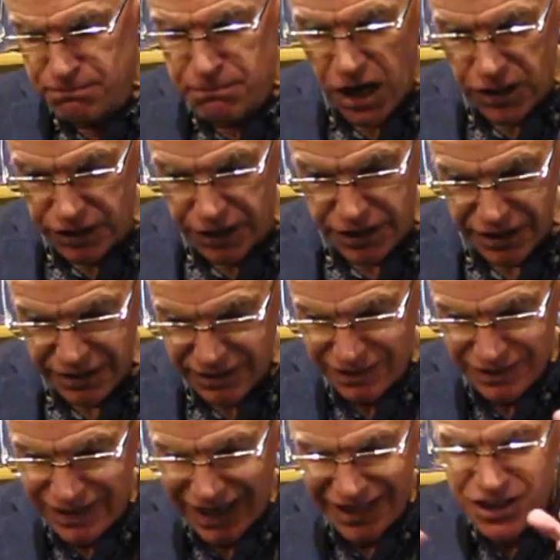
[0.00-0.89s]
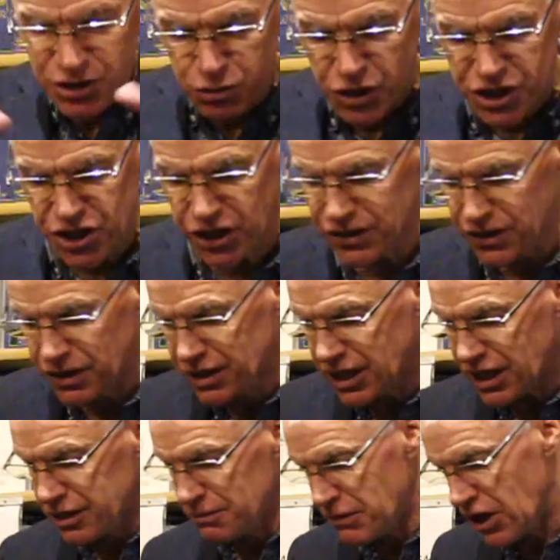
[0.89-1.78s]
monk, nice rotund
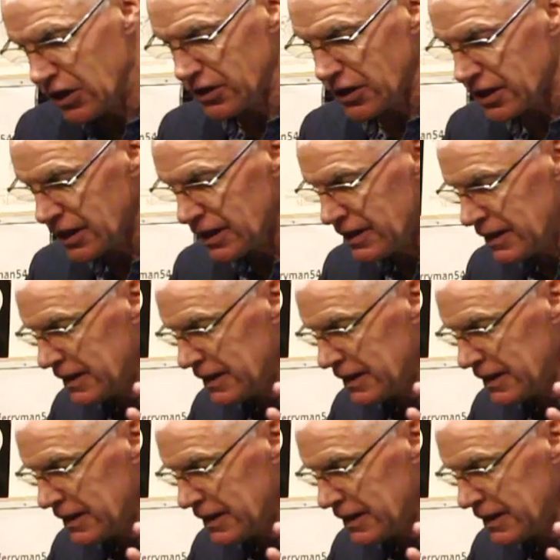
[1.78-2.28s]
little monk,